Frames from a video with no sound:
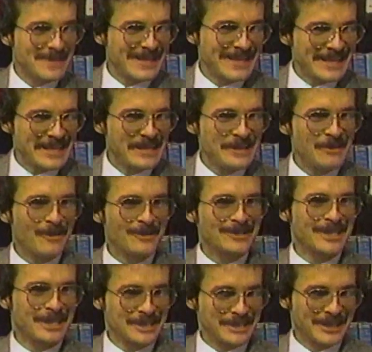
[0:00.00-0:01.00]
he
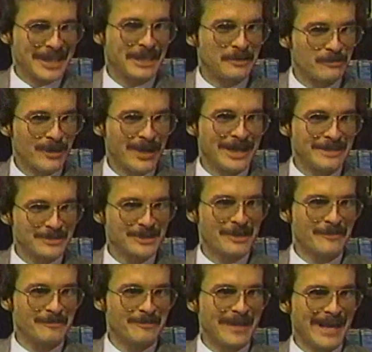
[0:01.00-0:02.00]
always has to kind of rein
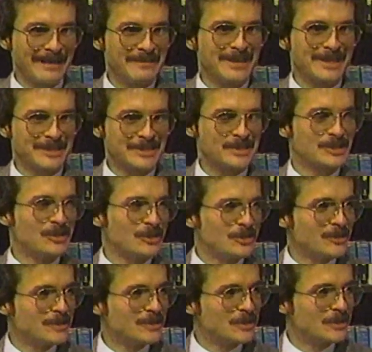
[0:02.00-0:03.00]
himself back because you know
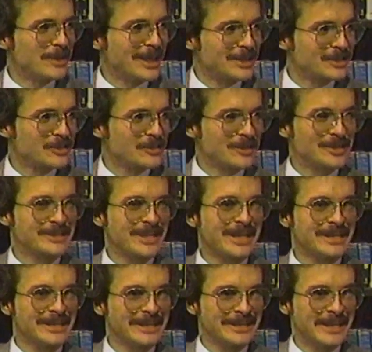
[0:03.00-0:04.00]
you, you get so it's
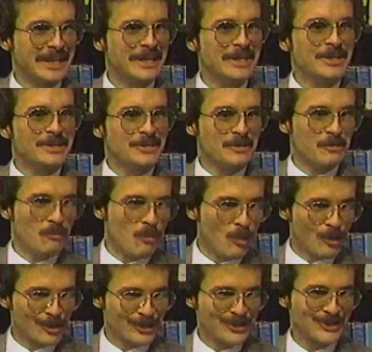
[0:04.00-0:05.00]
kind of like that the
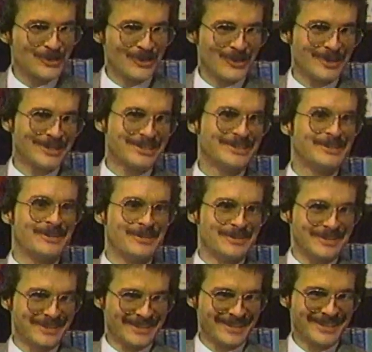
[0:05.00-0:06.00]
war stories you know you
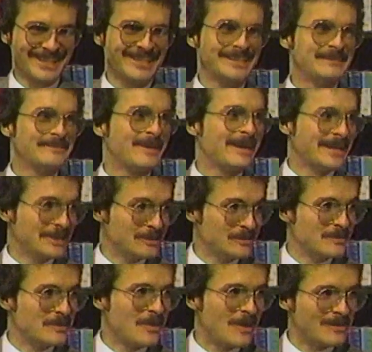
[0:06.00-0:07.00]
start telling about and
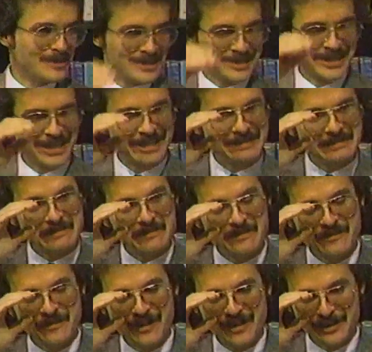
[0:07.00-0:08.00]
you almost get
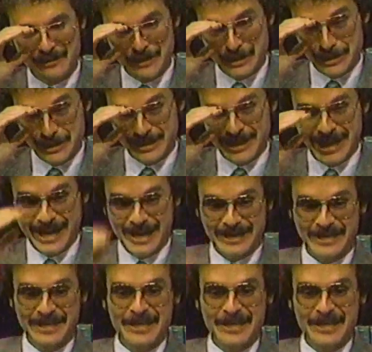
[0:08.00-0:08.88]
farther into that